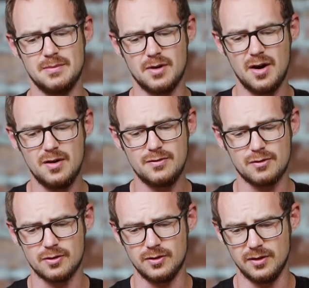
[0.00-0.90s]
but
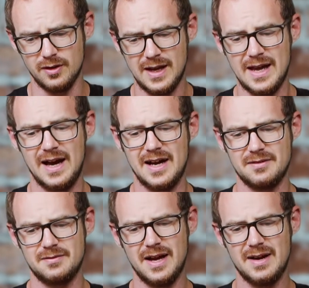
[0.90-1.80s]
overall
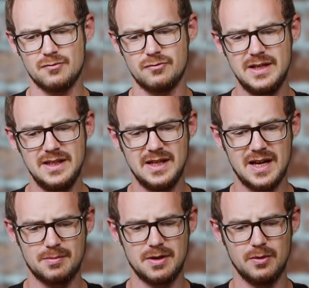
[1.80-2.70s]
I'm really
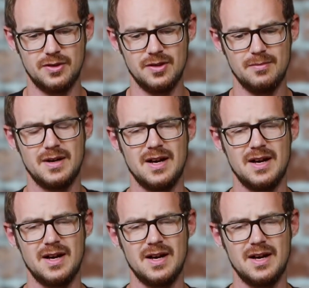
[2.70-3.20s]
happy with them.